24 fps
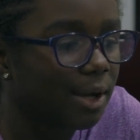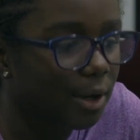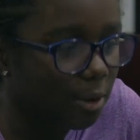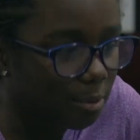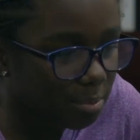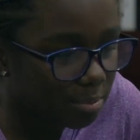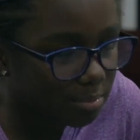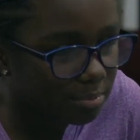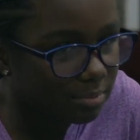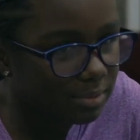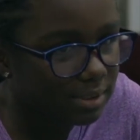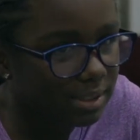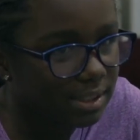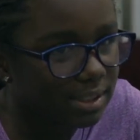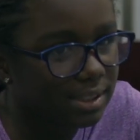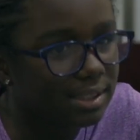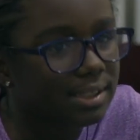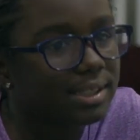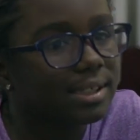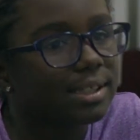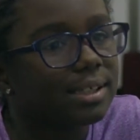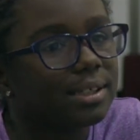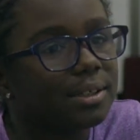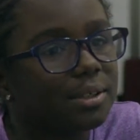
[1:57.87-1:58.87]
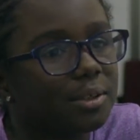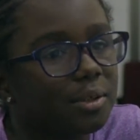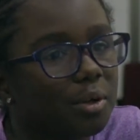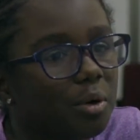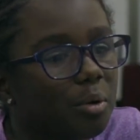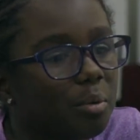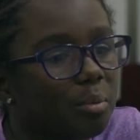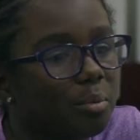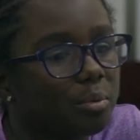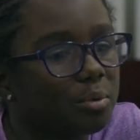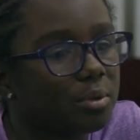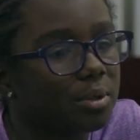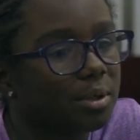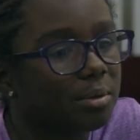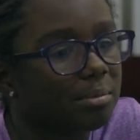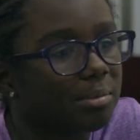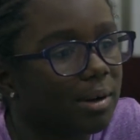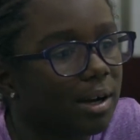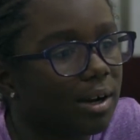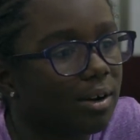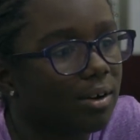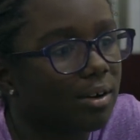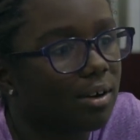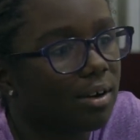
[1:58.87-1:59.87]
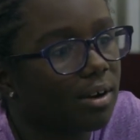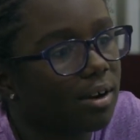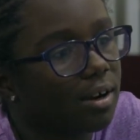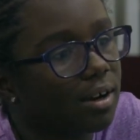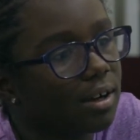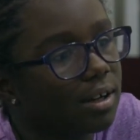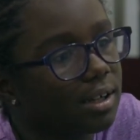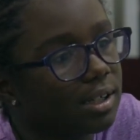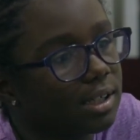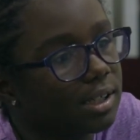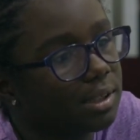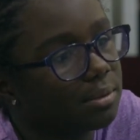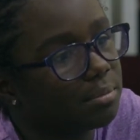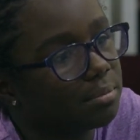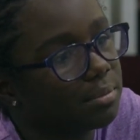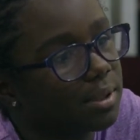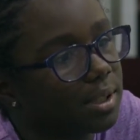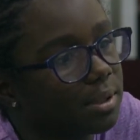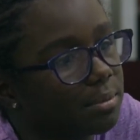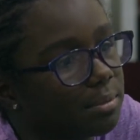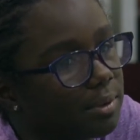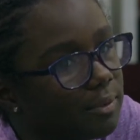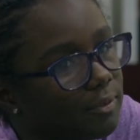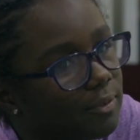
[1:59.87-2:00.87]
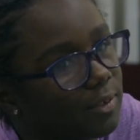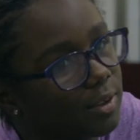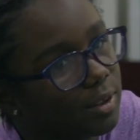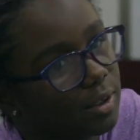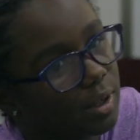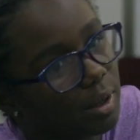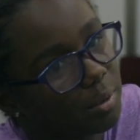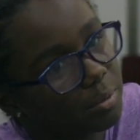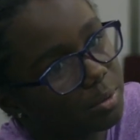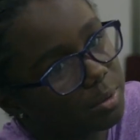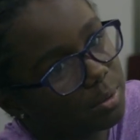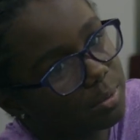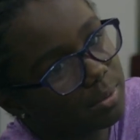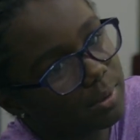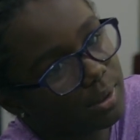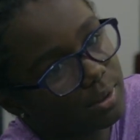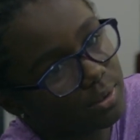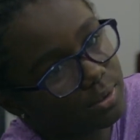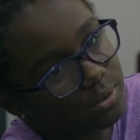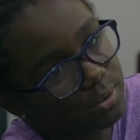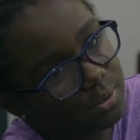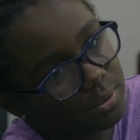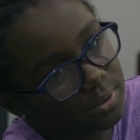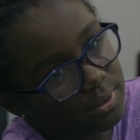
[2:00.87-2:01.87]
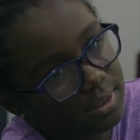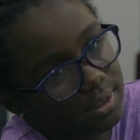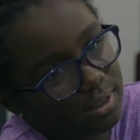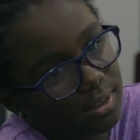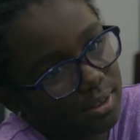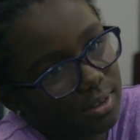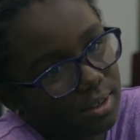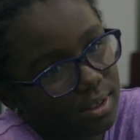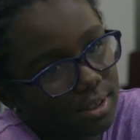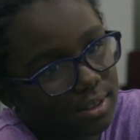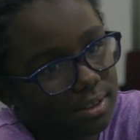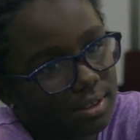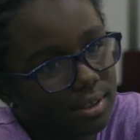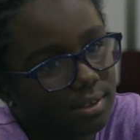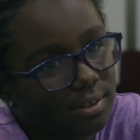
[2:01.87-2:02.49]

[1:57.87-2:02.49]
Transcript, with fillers: helping me know more about art and making me feel comfortable doing art